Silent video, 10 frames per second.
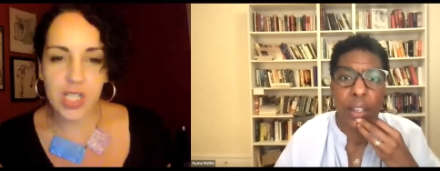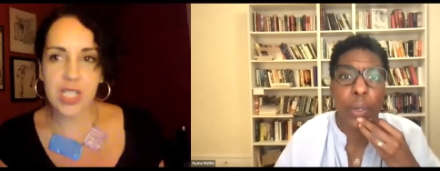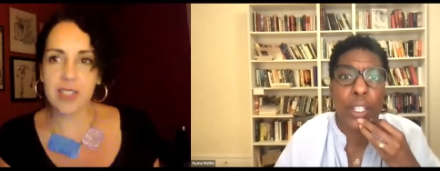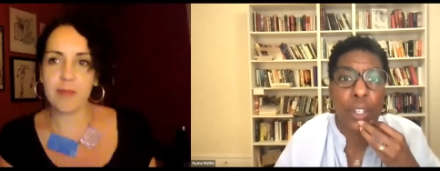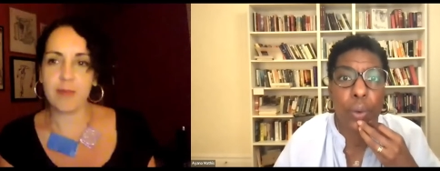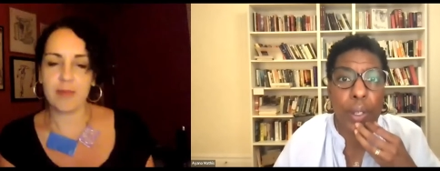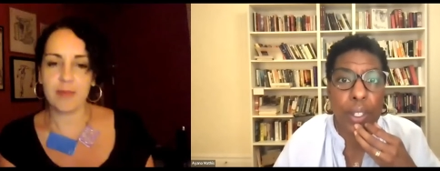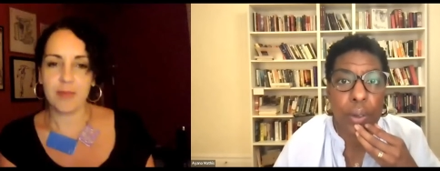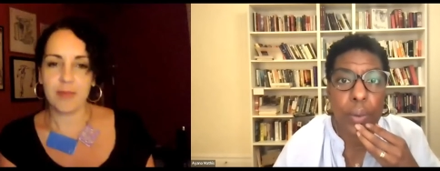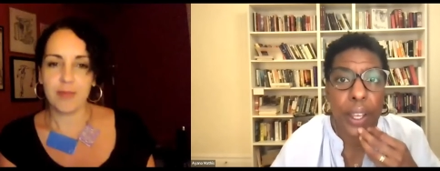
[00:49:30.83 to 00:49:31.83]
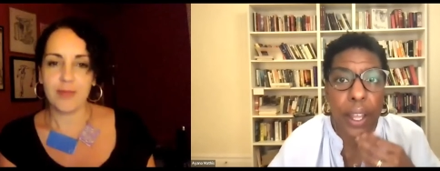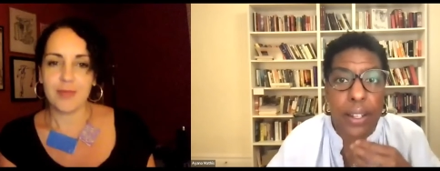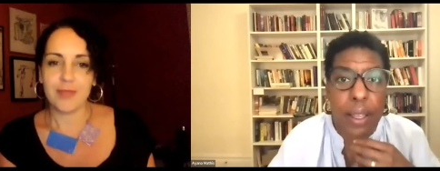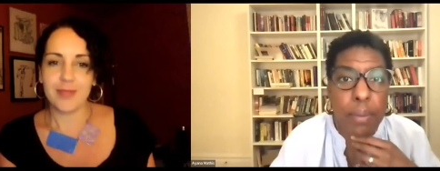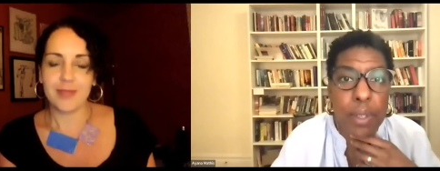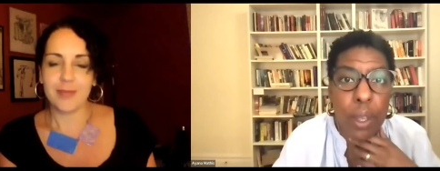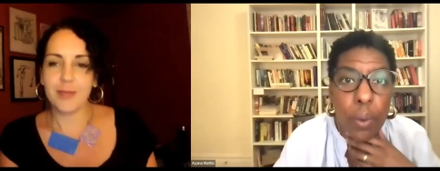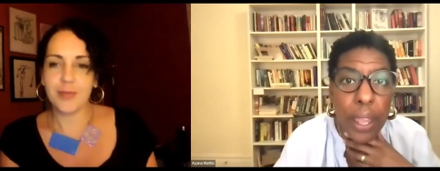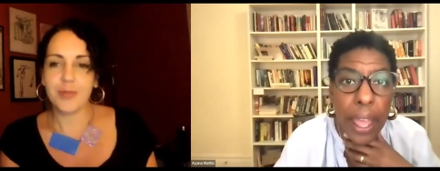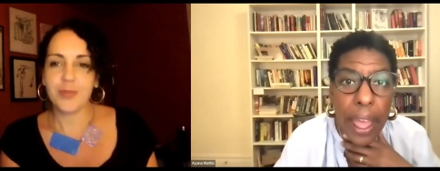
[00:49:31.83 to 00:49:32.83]
Speaker 1: We do, we do, we got some. So
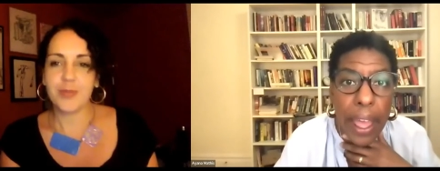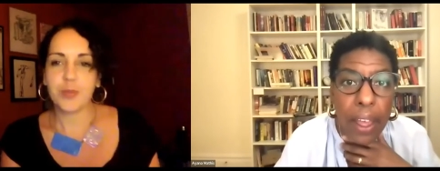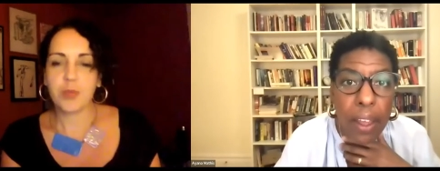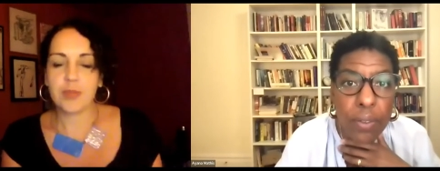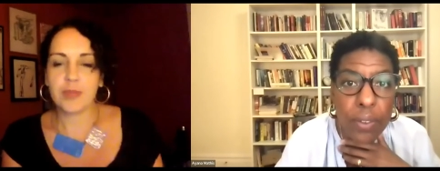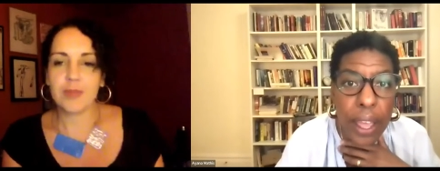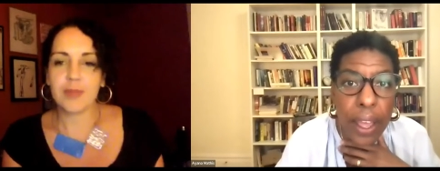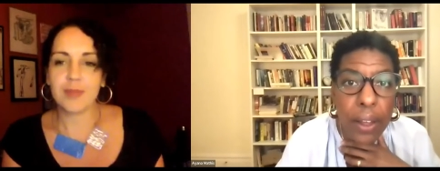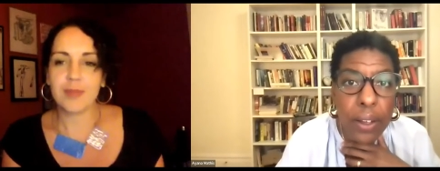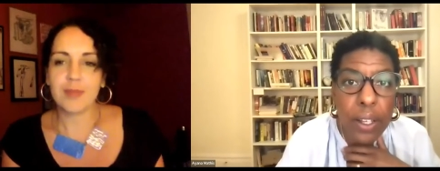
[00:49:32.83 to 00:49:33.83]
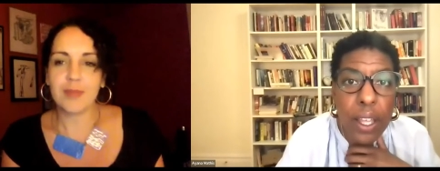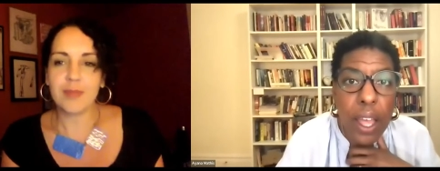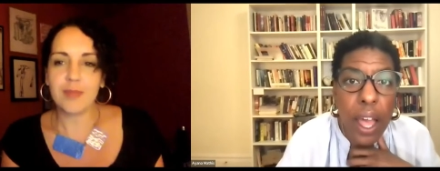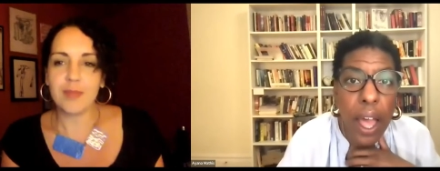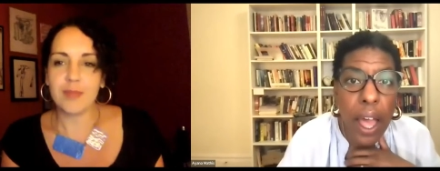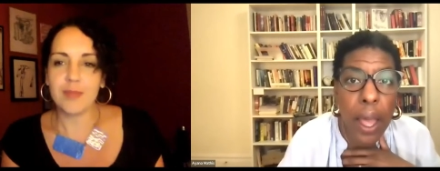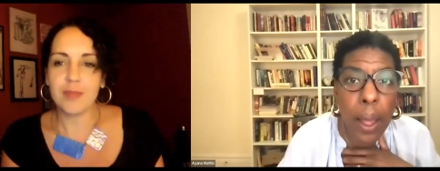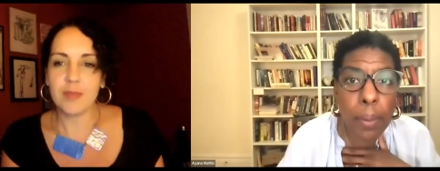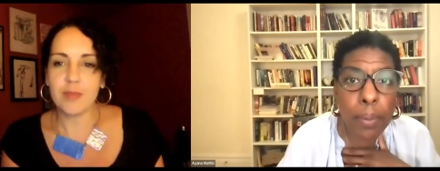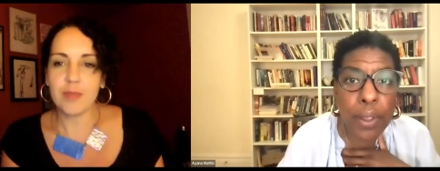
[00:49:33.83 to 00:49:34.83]
we have now,
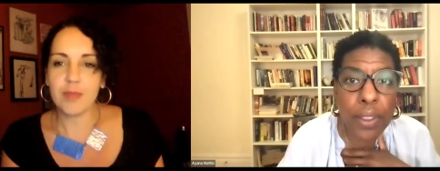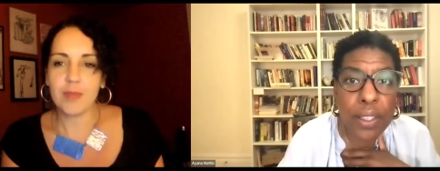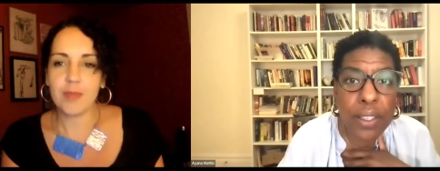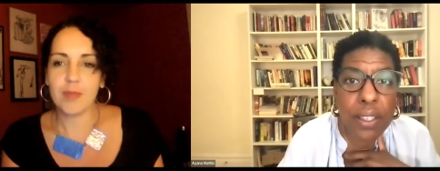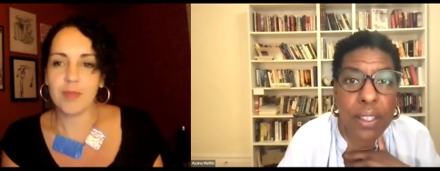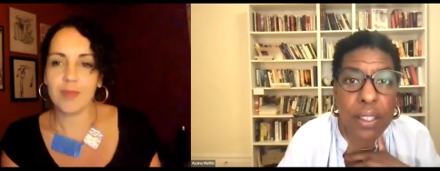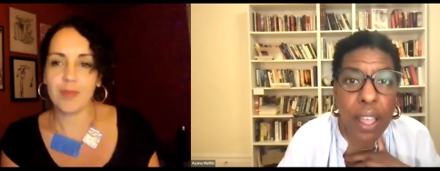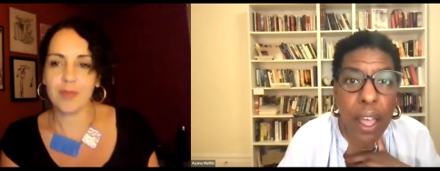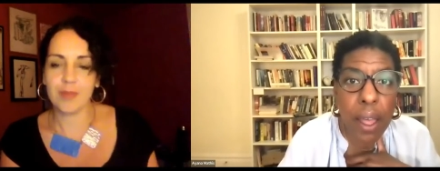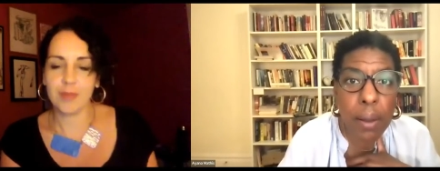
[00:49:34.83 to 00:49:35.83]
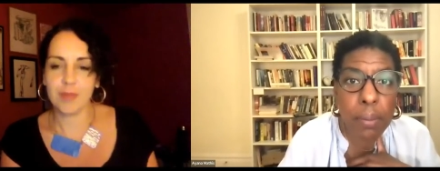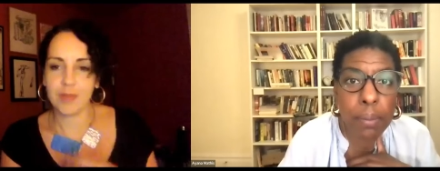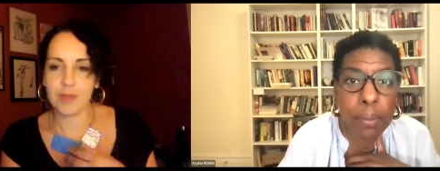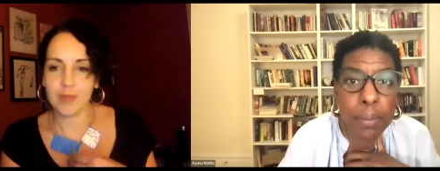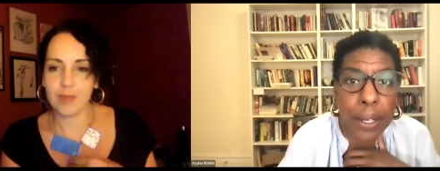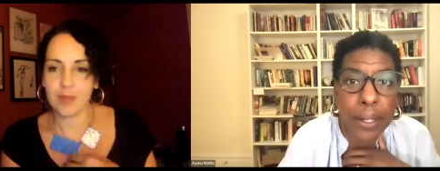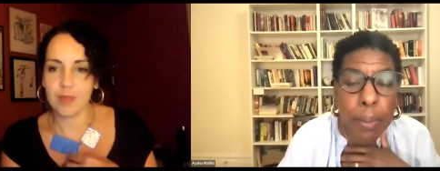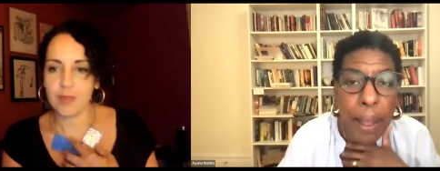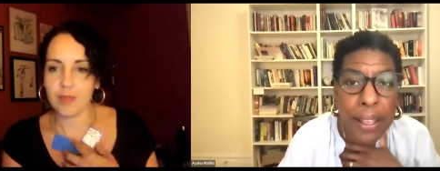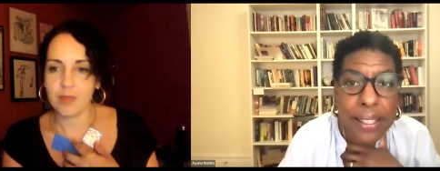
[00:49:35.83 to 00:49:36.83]
um, this is um, Marie
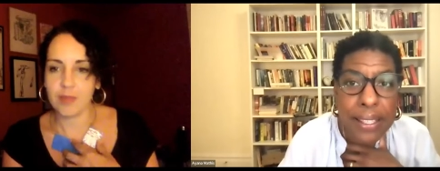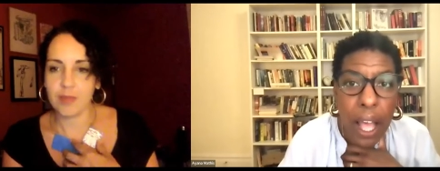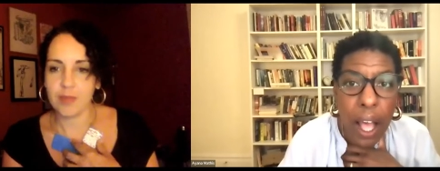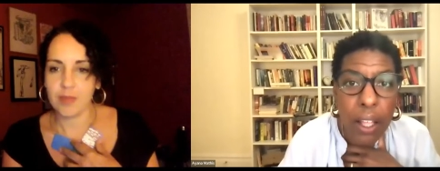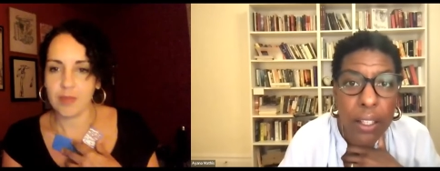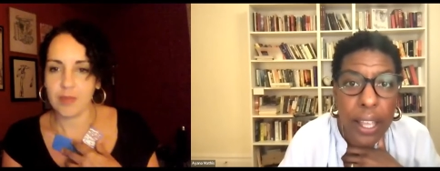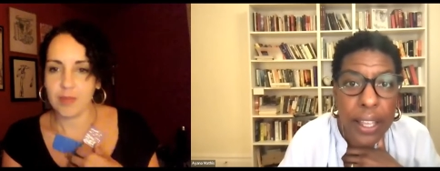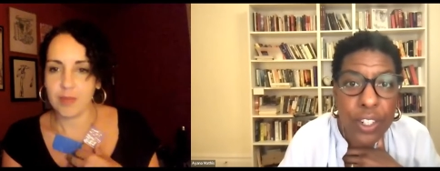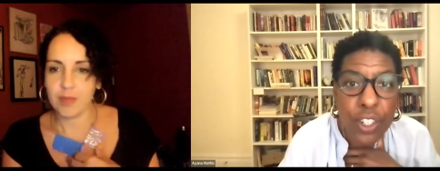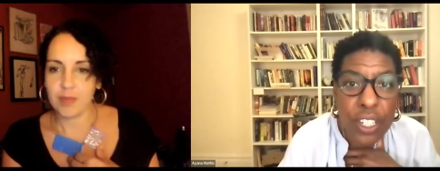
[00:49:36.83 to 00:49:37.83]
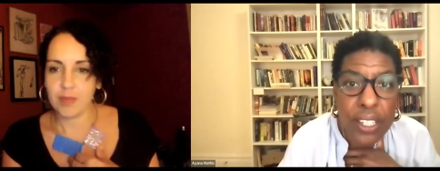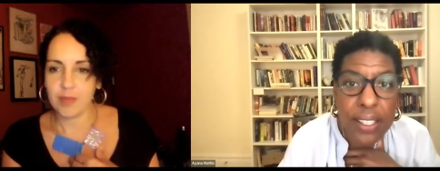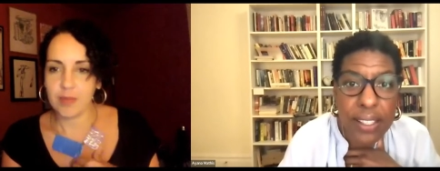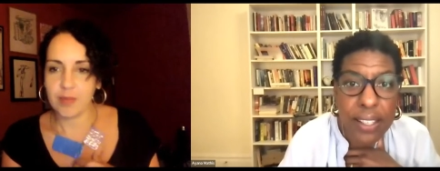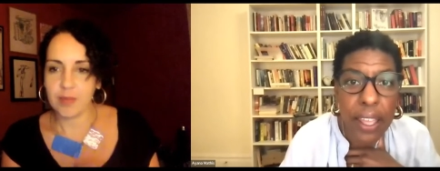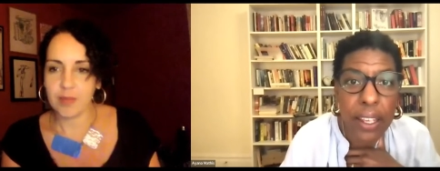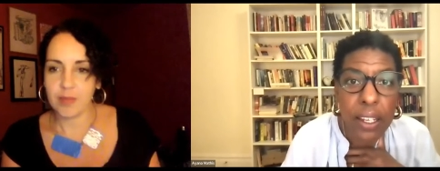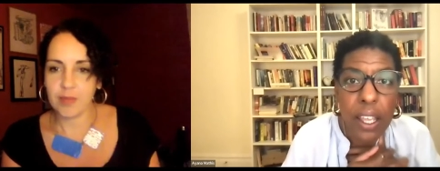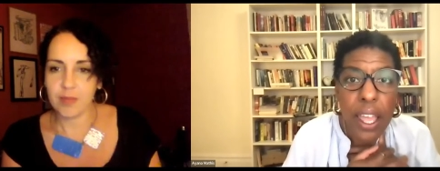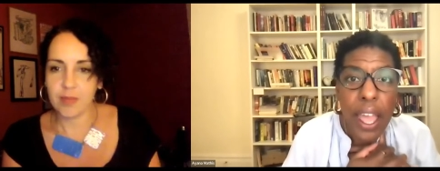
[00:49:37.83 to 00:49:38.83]
Pascal, and she has said,
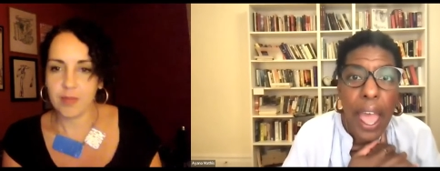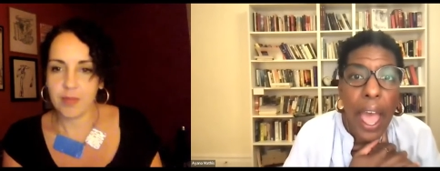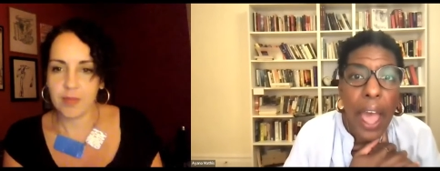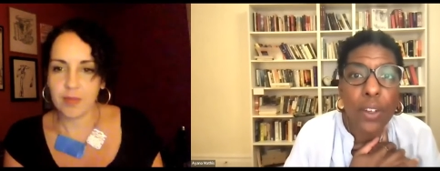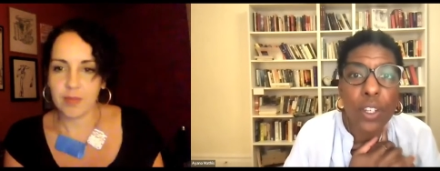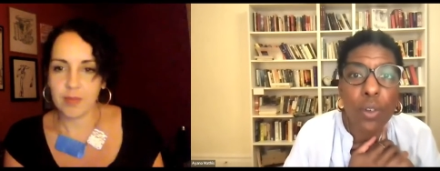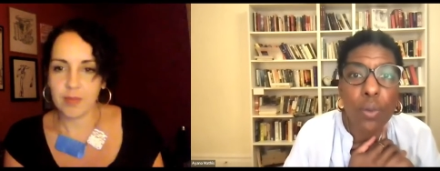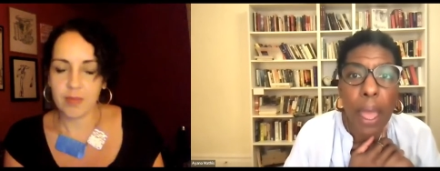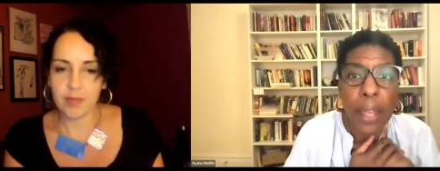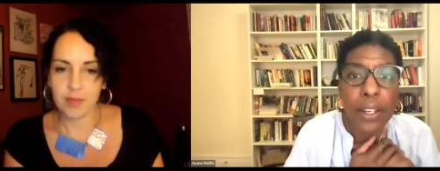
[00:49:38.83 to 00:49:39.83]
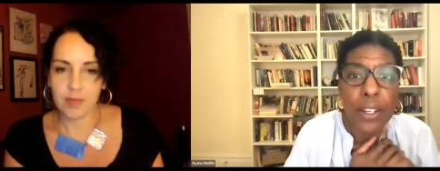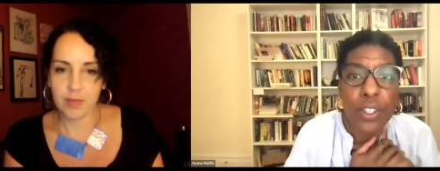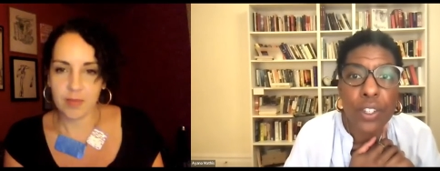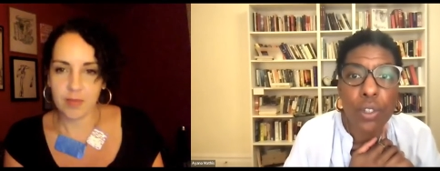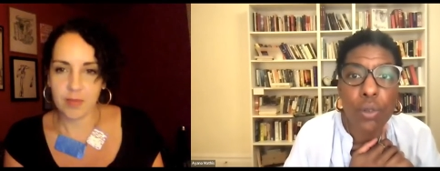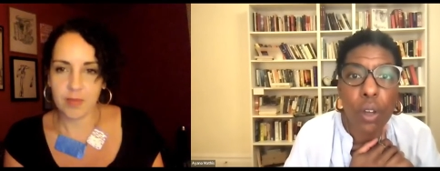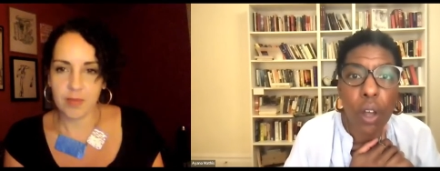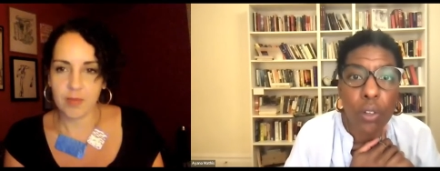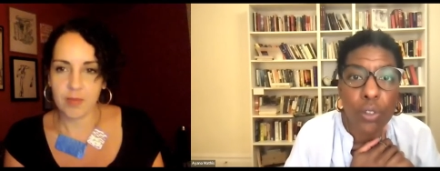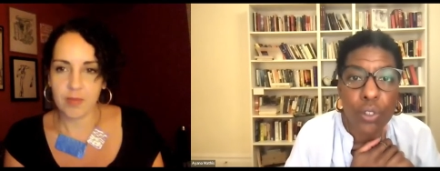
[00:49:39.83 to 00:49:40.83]
how do you manage the two
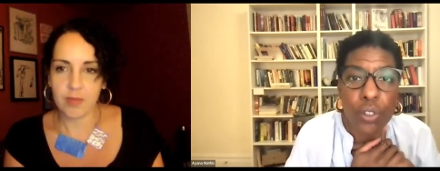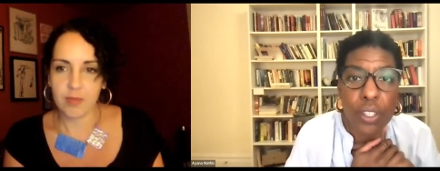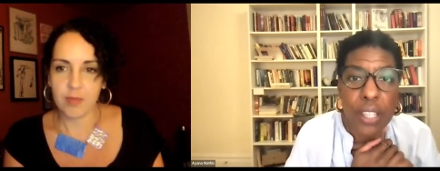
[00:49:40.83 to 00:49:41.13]
cultures?